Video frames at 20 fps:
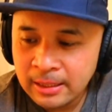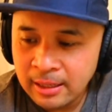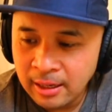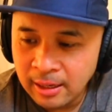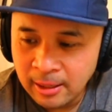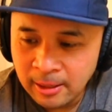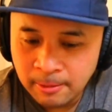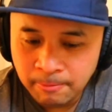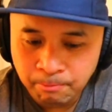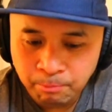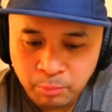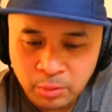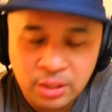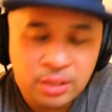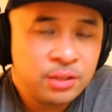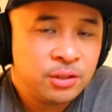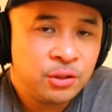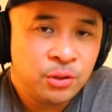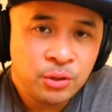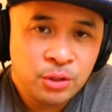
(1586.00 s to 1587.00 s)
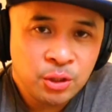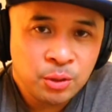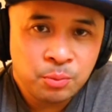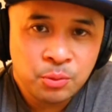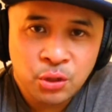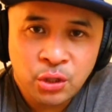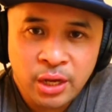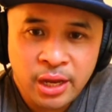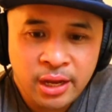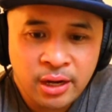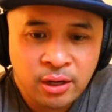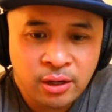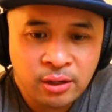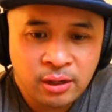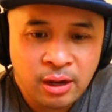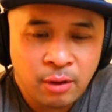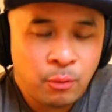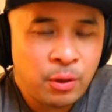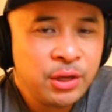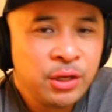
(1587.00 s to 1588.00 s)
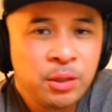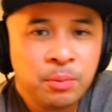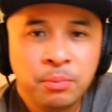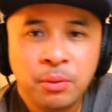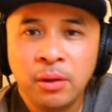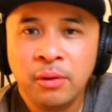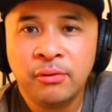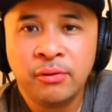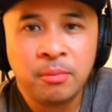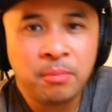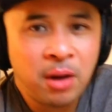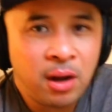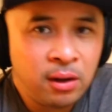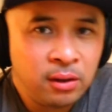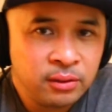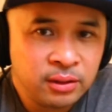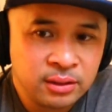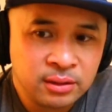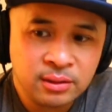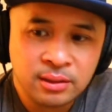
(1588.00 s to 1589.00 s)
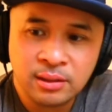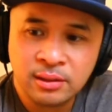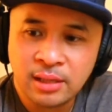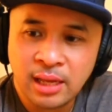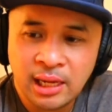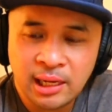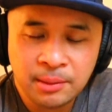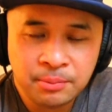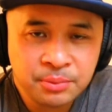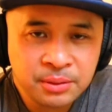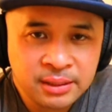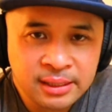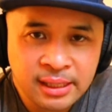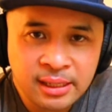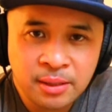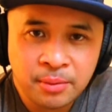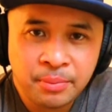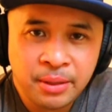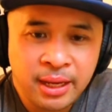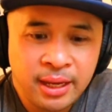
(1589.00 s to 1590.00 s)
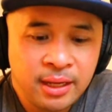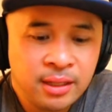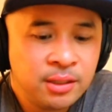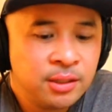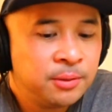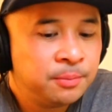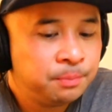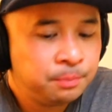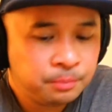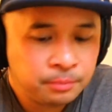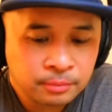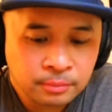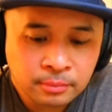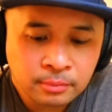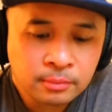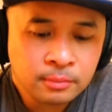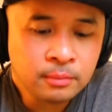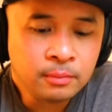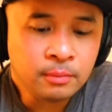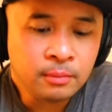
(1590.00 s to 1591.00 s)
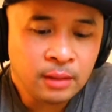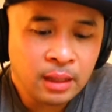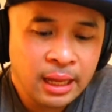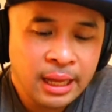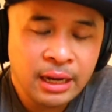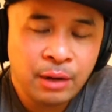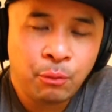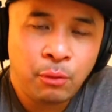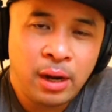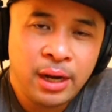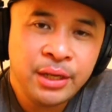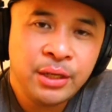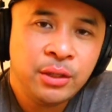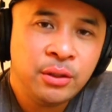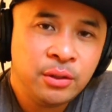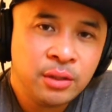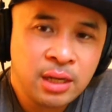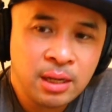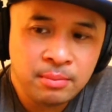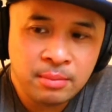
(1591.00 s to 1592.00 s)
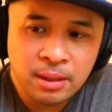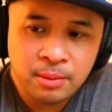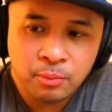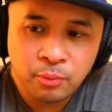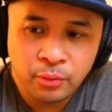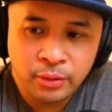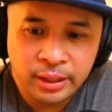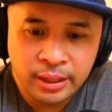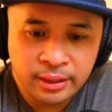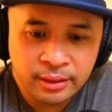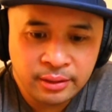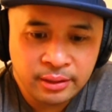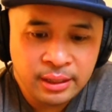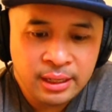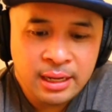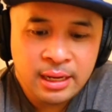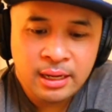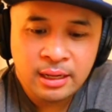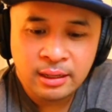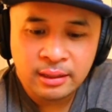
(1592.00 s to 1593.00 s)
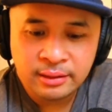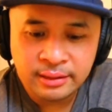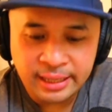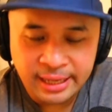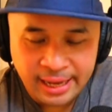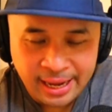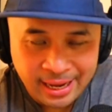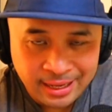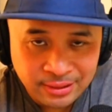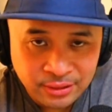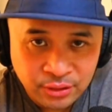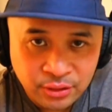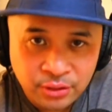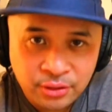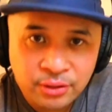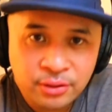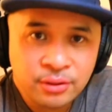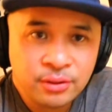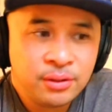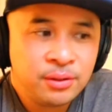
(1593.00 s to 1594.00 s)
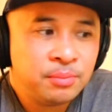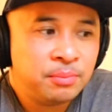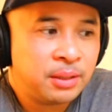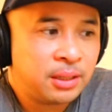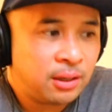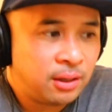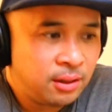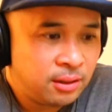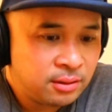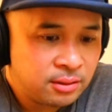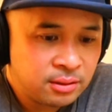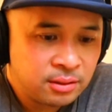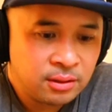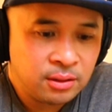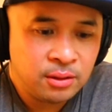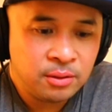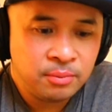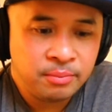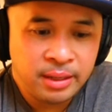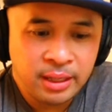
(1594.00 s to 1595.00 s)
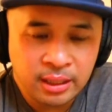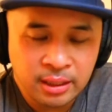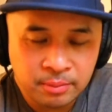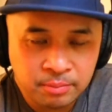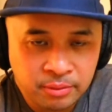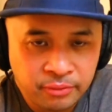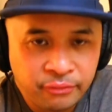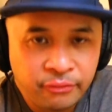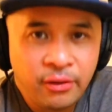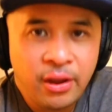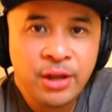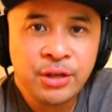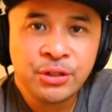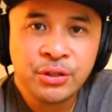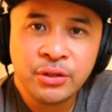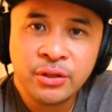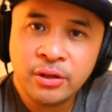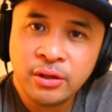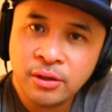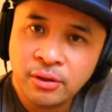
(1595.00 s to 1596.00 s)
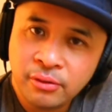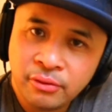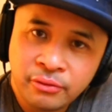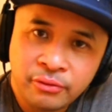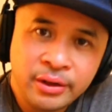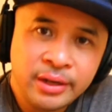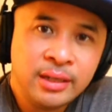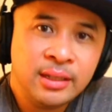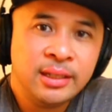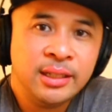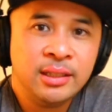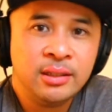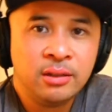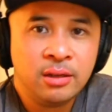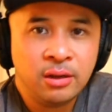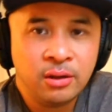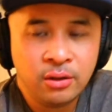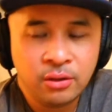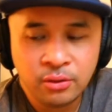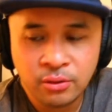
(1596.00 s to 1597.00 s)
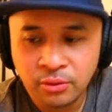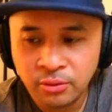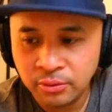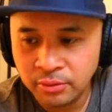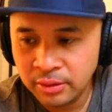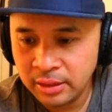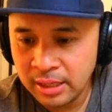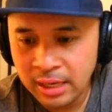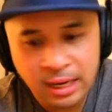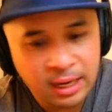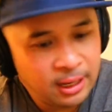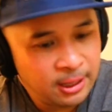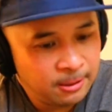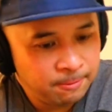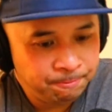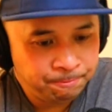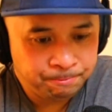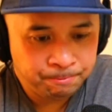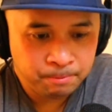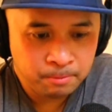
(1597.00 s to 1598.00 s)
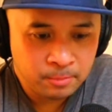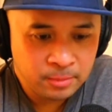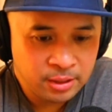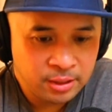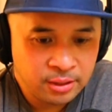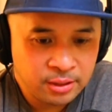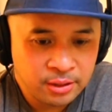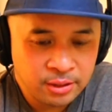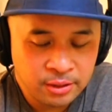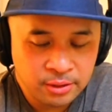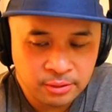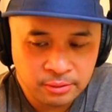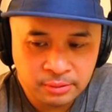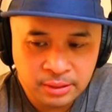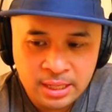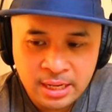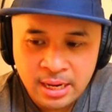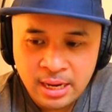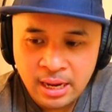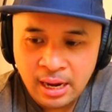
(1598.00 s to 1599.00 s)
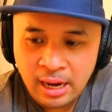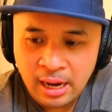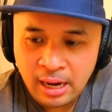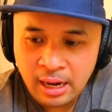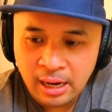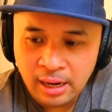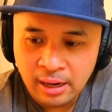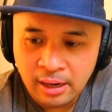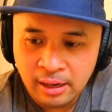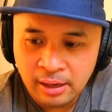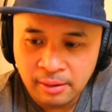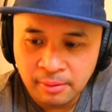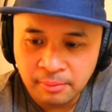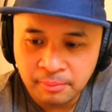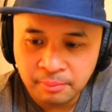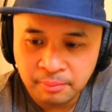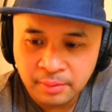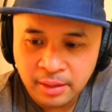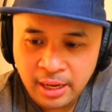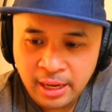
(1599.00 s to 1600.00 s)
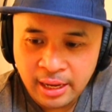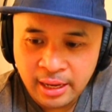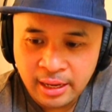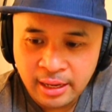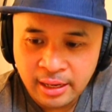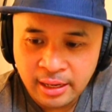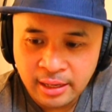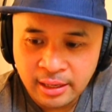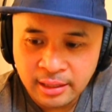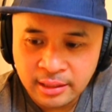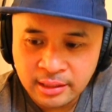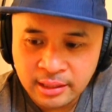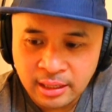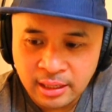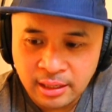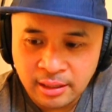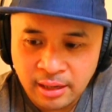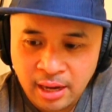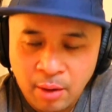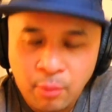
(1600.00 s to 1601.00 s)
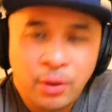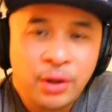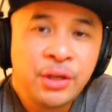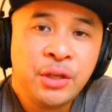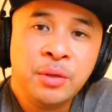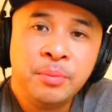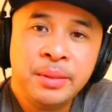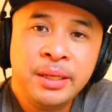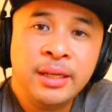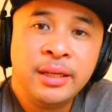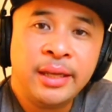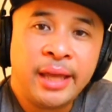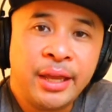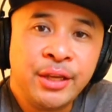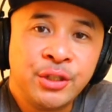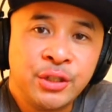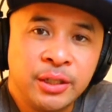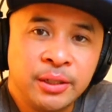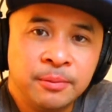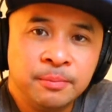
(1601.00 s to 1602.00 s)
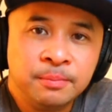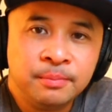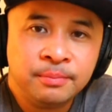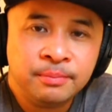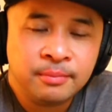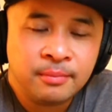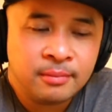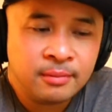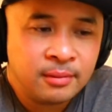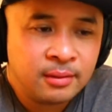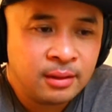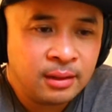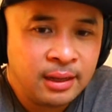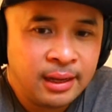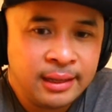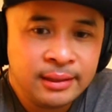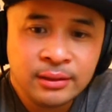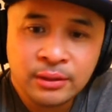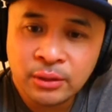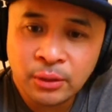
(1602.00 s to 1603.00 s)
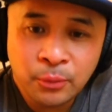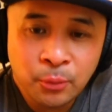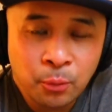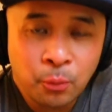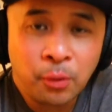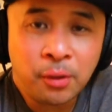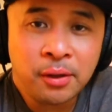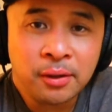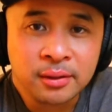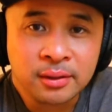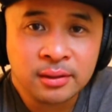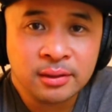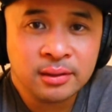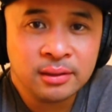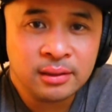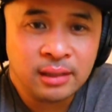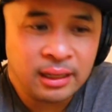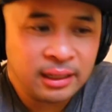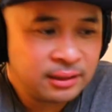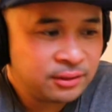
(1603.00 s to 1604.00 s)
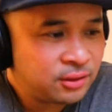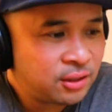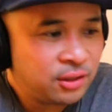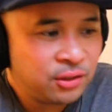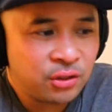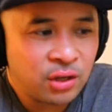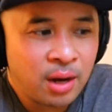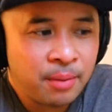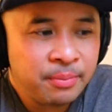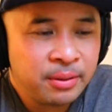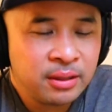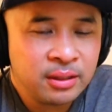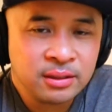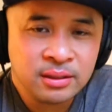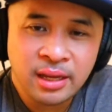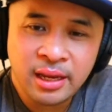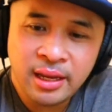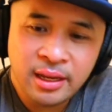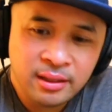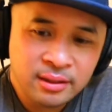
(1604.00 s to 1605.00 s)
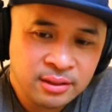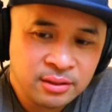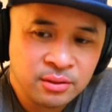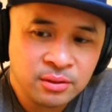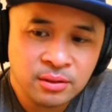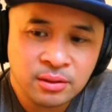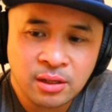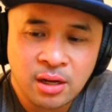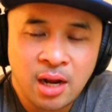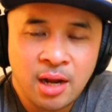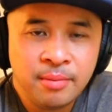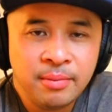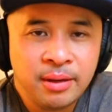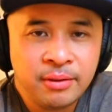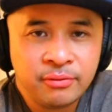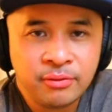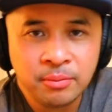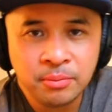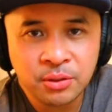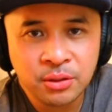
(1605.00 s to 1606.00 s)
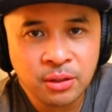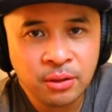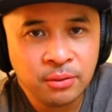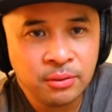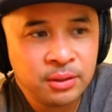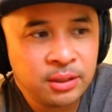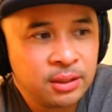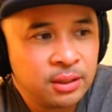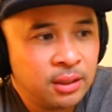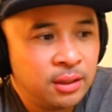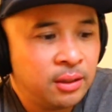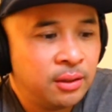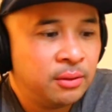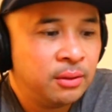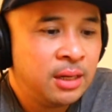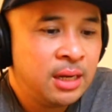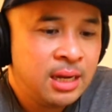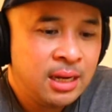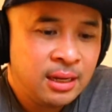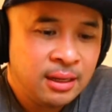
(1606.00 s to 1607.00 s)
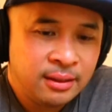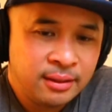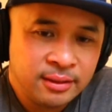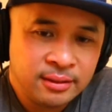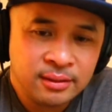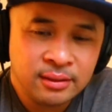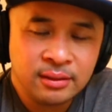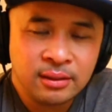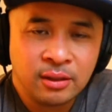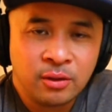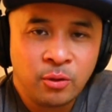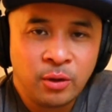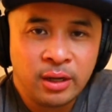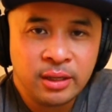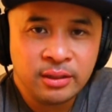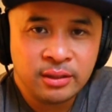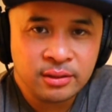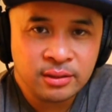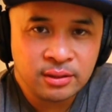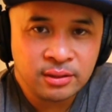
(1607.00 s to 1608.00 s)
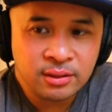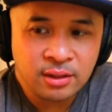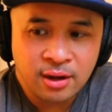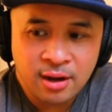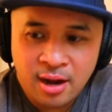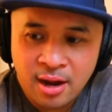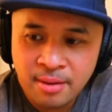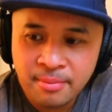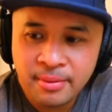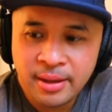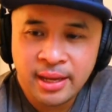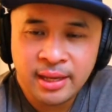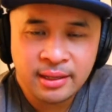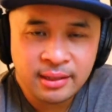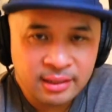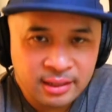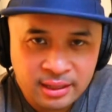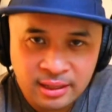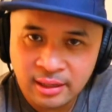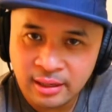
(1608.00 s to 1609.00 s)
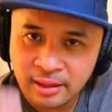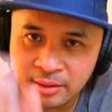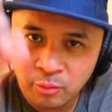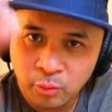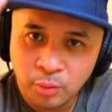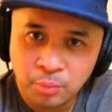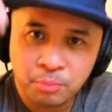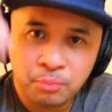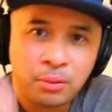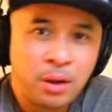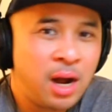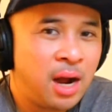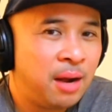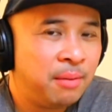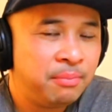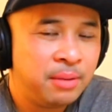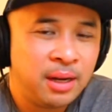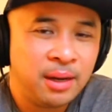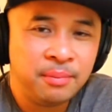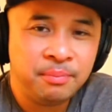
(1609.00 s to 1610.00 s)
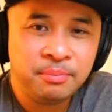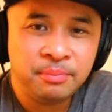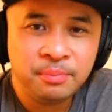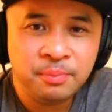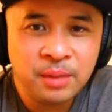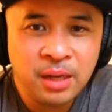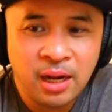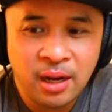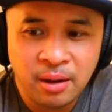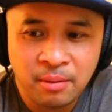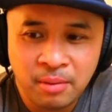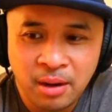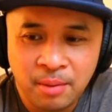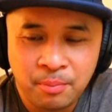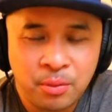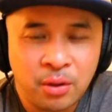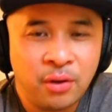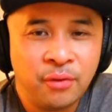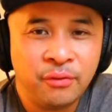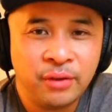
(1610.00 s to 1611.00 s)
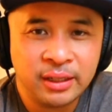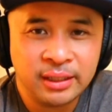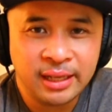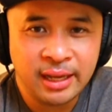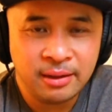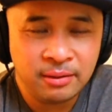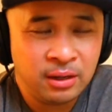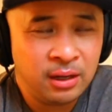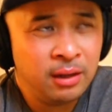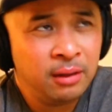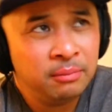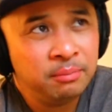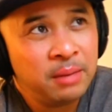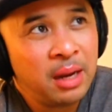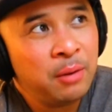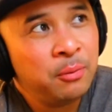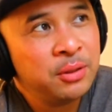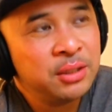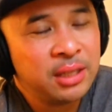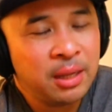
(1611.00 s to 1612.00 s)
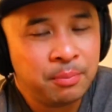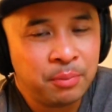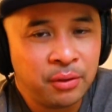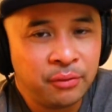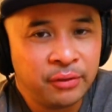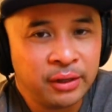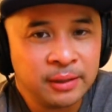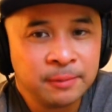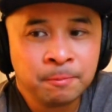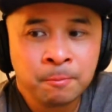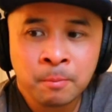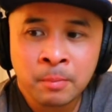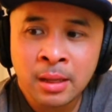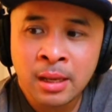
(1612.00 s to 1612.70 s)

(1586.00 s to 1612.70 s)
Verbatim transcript: this YouTube channel. I want you to pull from all this help center page, and I want you to come up with the answers, but also make it professional, friendly tone, you know, I want you to be engaging. And so it works. Like, I start dropping this, hey, this is comment from so-and-so. This is the comment. It like would pop up a perfect, I wouldn't say perfect.